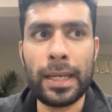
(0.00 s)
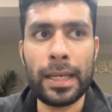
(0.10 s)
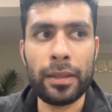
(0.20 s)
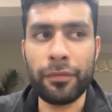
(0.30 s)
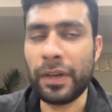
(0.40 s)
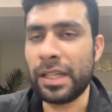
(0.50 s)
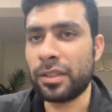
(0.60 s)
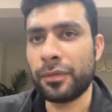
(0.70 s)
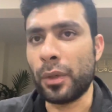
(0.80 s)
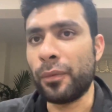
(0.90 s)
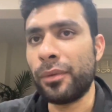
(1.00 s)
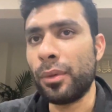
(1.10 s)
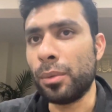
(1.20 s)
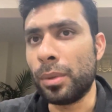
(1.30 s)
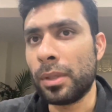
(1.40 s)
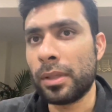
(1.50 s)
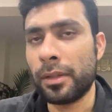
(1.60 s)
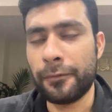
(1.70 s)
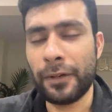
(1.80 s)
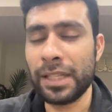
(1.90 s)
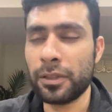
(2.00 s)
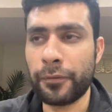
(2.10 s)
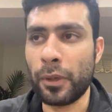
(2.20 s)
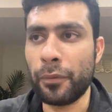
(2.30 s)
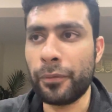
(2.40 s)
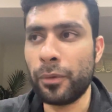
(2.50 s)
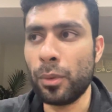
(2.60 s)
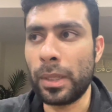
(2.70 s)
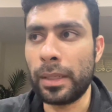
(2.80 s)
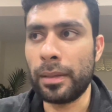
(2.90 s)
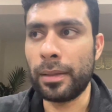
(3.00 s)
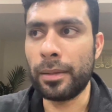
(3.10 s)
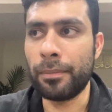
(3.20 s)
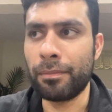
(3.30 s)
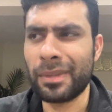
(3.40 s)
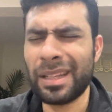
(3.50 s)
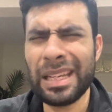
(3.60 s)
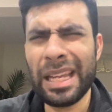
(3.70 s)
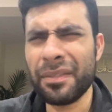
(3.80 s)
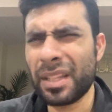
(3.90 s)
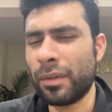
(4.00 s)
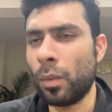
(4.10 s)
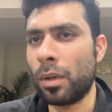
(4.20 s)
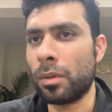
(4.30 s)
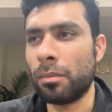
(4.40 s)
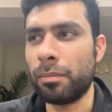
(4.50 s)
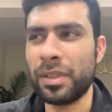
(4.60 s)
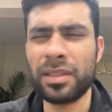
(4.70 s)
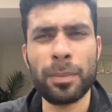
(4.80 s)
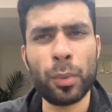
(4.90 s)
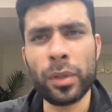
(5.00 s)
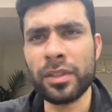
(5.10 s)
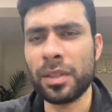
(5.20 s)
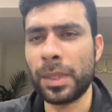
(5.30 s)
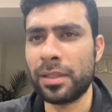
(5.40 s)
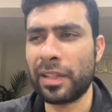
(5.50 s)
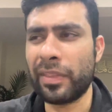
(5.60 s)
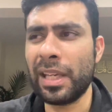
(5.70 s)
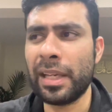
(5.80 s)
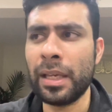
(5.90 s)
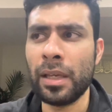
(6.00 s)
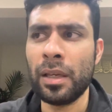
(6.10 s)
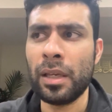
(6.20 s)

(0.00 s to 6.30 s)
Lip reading: and the fight just fell through and left everyone disappointed, because I think